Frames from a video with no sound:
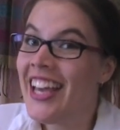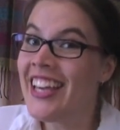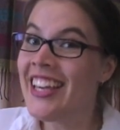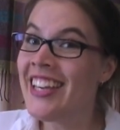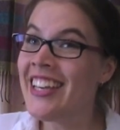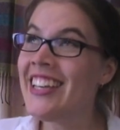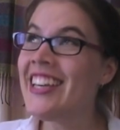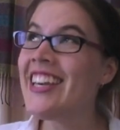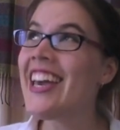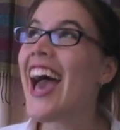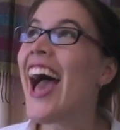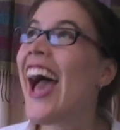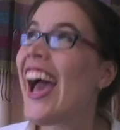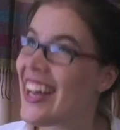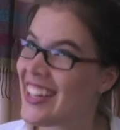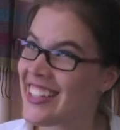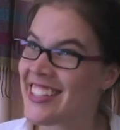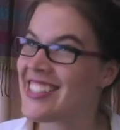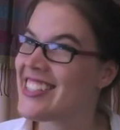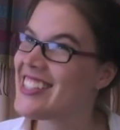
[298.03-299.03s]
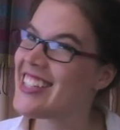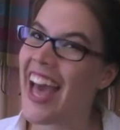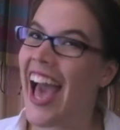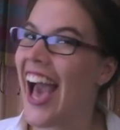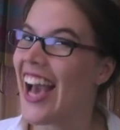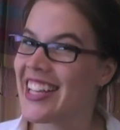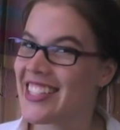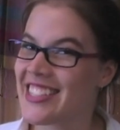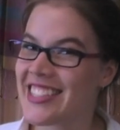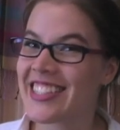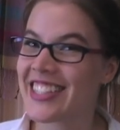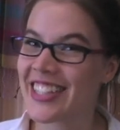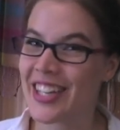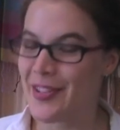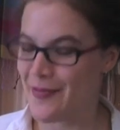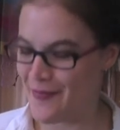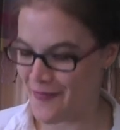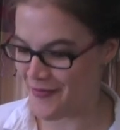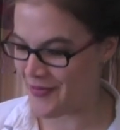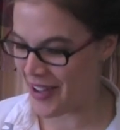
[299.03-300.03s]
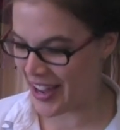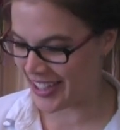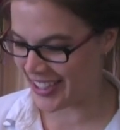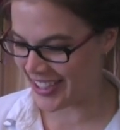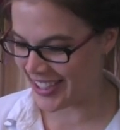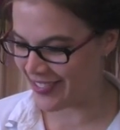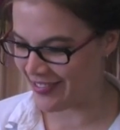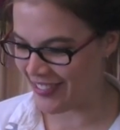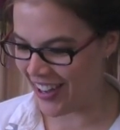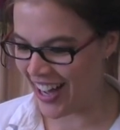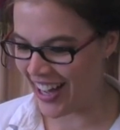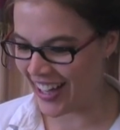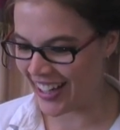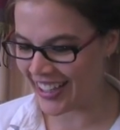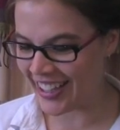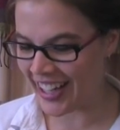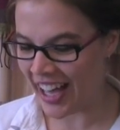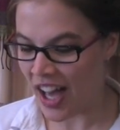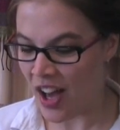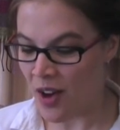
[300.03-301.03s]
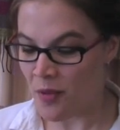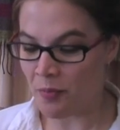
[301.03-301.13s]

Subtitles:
Yes! Exclamation mark.